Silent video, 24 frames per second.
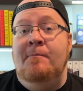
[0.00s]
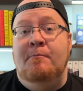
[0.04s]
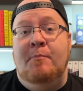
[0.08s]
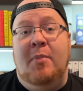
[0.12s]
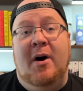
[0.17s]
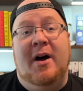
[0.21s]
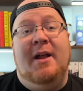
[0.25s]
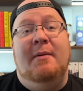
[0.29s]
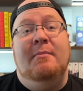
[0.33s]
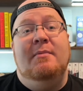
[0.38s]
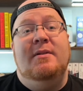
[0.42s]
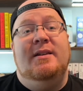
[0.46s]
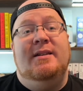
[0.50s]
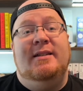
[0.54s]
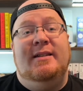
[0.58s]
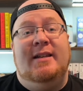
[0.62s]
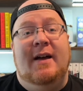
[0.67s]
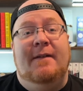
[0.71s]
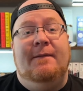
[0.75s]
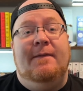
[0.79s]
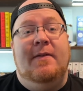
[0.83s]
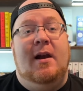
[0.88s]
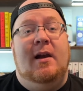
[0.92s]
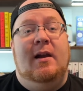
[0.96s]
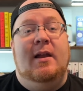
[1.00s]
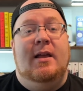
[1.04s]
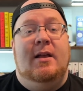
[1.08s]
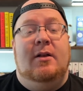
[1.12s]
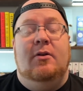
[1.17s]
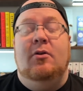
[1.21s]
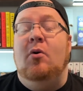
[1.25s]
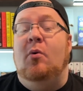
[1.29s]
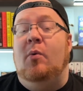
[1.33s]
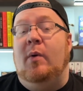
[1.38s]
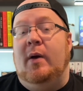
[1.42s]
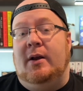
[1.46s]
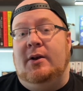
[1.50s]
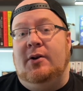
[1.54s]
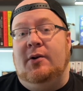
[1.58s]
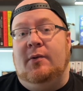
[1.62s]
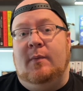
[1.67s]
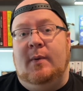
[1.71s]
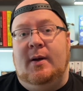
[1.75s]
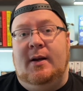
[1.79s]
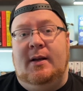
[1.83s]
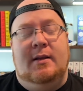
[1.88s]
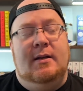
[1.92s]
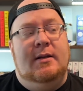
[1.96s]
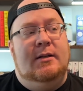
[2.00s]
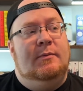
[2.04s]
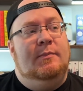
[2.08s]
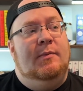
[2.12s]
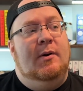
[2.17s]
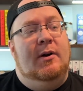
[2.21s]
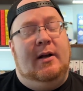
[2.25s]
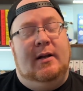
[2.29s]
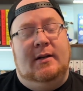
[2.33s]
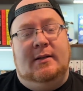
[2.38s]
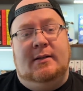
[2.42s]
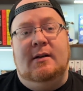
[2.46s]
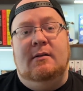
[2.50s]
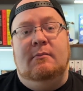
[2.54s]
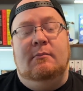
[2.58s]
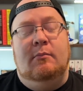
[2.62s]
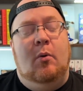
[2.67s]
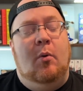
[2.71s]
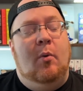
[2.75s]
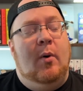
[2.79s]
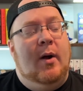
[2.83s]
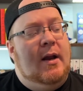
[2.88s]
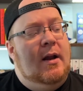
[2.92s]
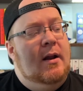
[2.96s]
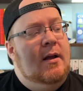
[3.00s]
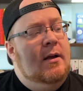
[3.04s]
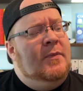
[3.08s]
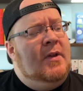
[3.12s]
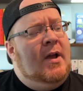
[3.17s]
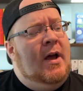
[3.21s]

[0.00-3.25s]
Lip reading: but I'm definitely going to read this book at some point.